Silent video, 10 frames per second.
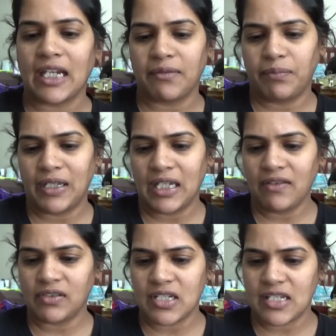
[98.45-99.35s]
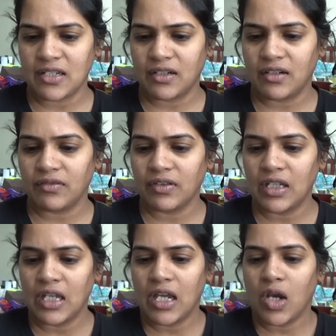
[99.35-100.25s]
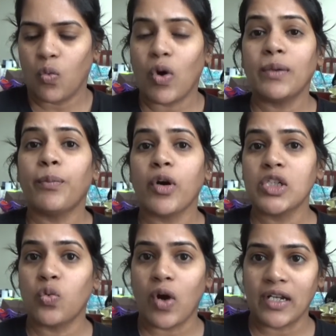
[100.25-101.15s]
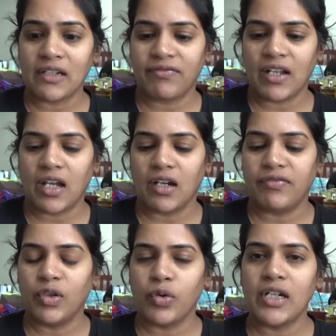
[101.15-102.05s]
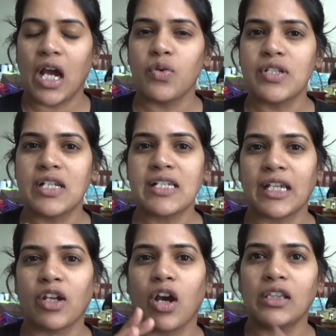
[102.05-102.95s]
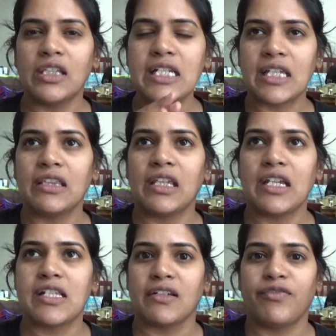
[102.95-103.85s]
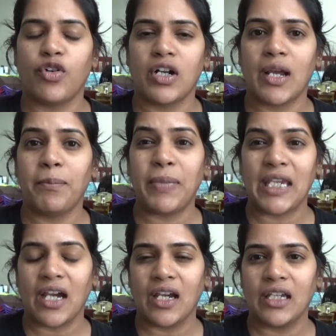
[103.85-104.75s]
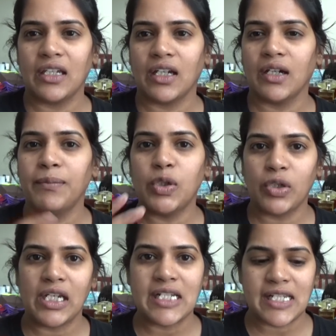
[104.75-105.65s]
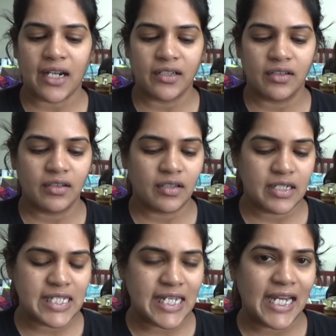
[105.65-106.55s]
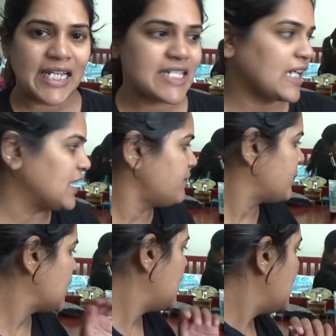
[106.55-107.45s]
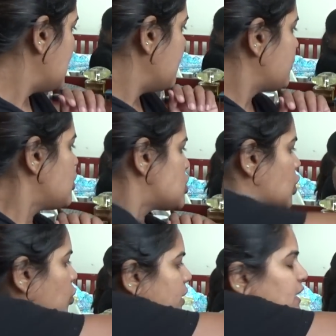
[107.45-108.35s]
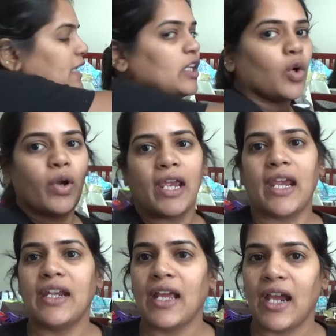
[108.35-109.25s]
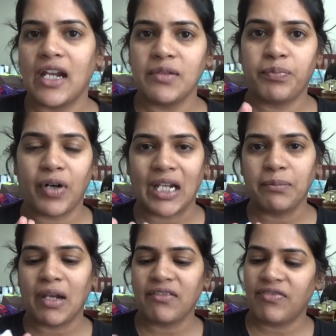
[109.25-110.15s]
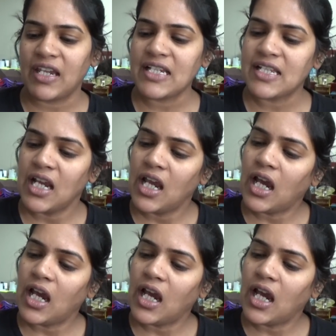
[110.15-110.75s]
I believe this is a 1.18 fluid ounces. I got this in the Sephora BI Beauty Insider sale time. I'm going to quickly go ahead and prime my face.